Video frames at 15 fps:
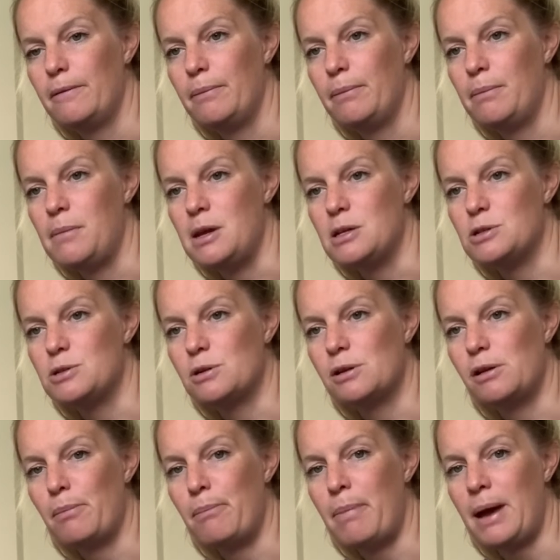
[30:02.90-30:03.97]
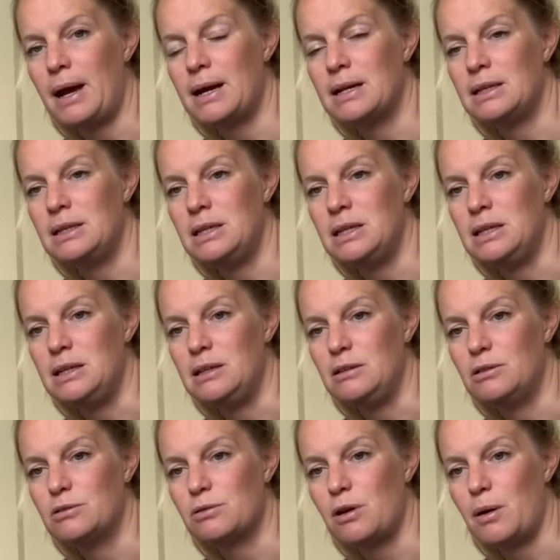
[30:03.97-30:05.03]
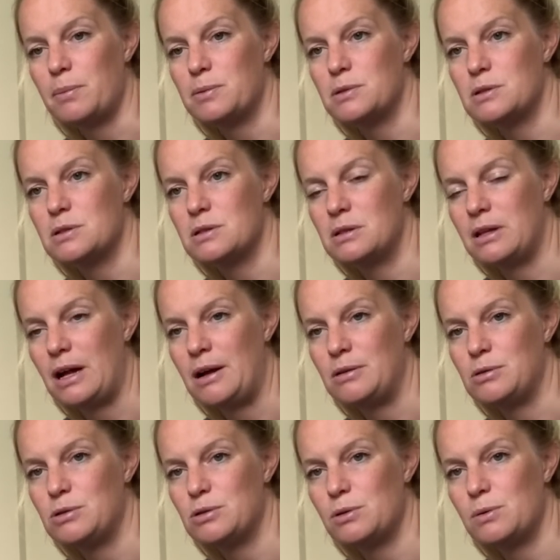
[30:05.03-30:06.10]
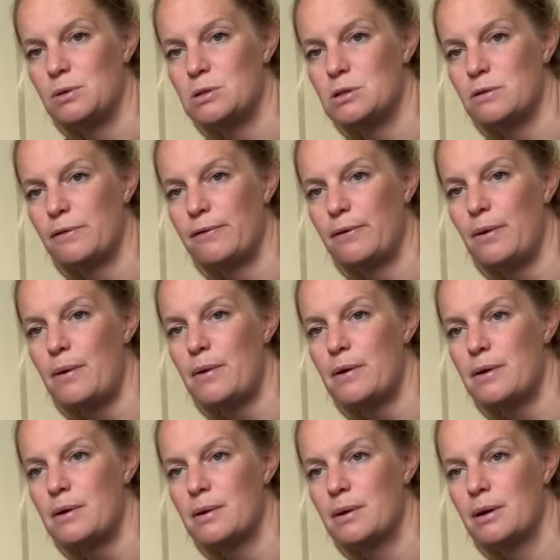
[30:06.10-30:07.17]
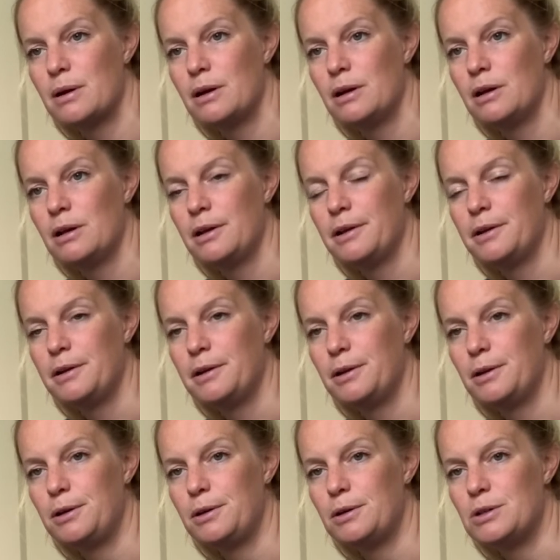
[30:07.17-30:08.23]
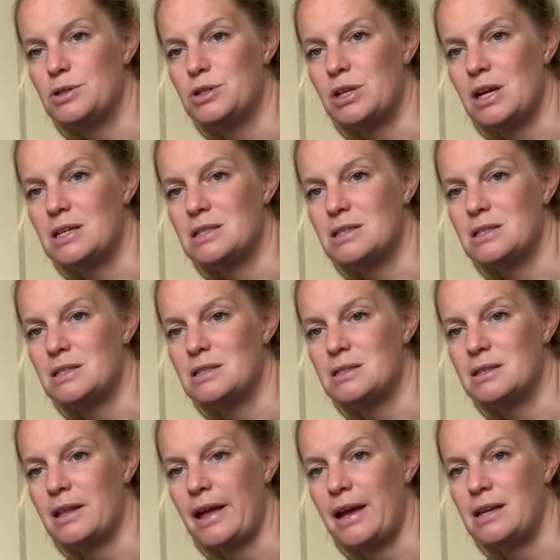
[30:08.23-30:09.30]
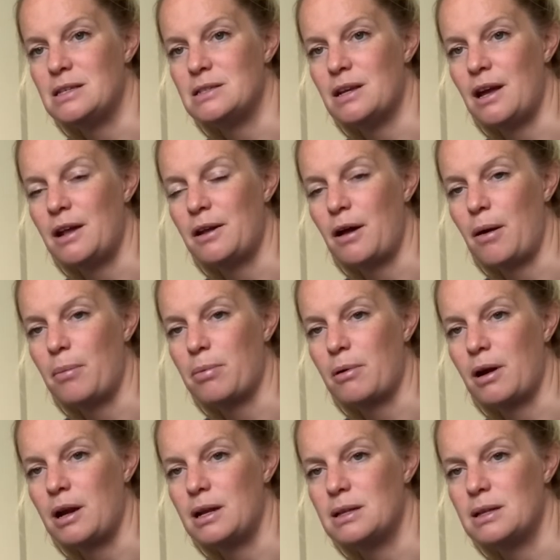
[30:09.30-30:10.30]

Make sure the back knee drops down towards the floor. Your chest is nice and upright.